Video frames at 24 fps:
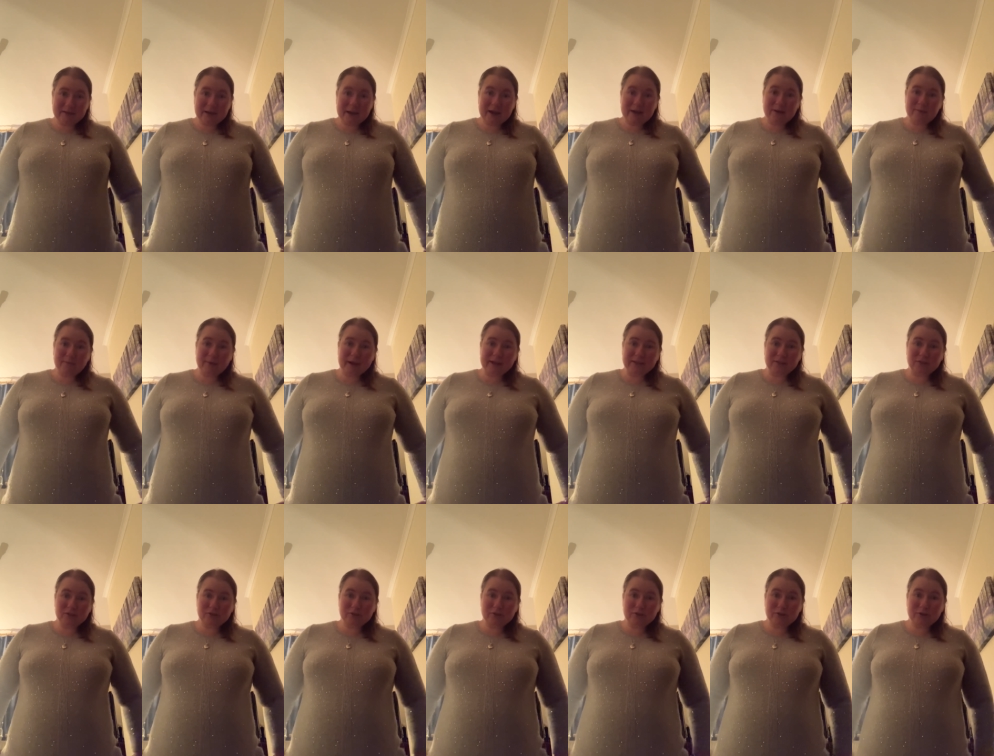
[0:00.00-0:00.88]
I
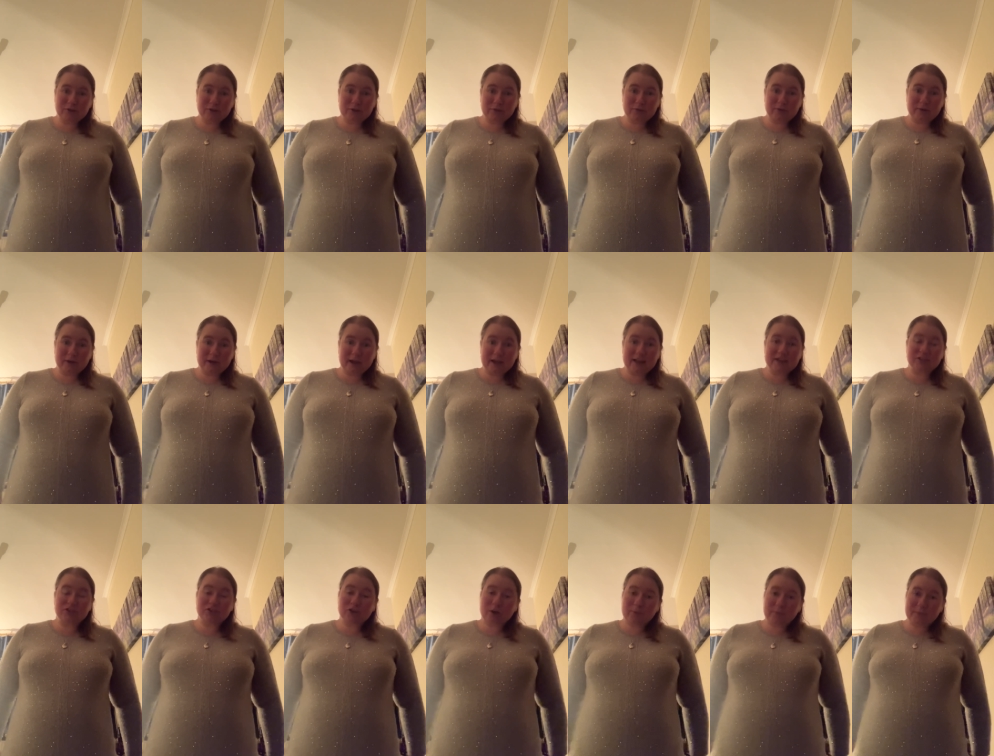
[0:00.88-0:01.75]
went to a
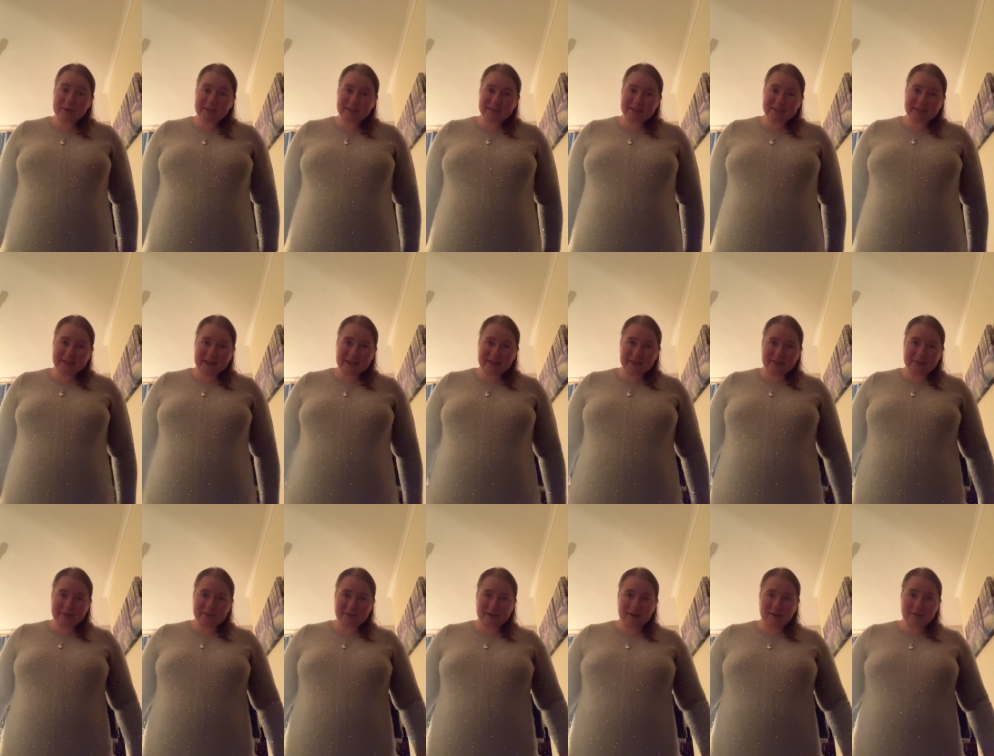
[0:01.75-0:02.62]
shopping
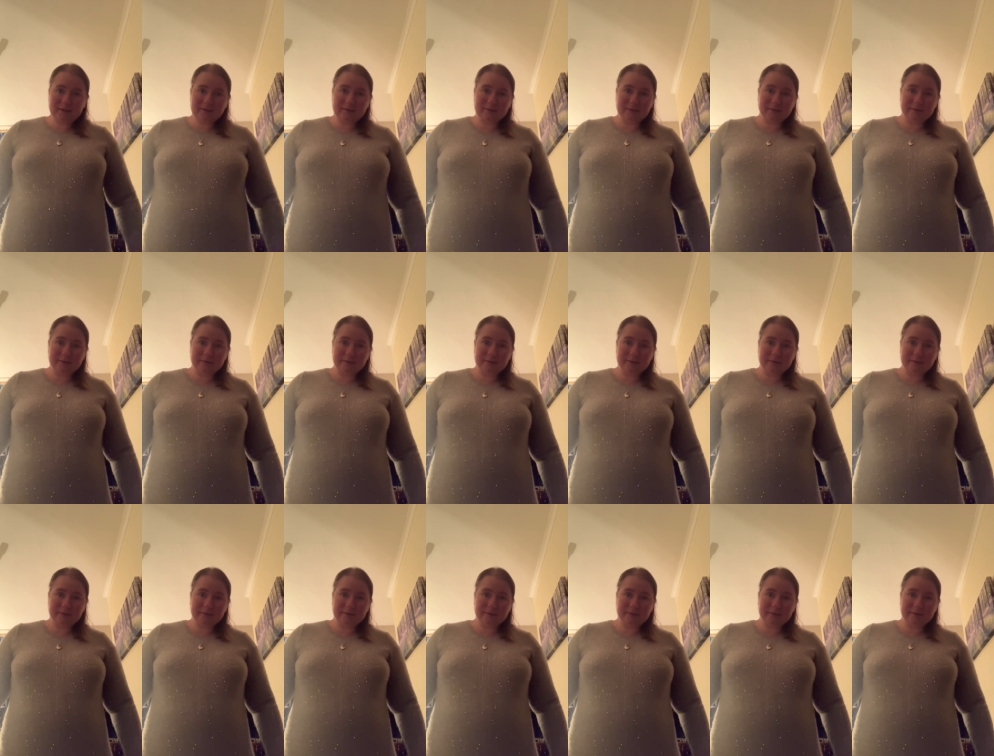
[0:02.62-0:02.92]
centre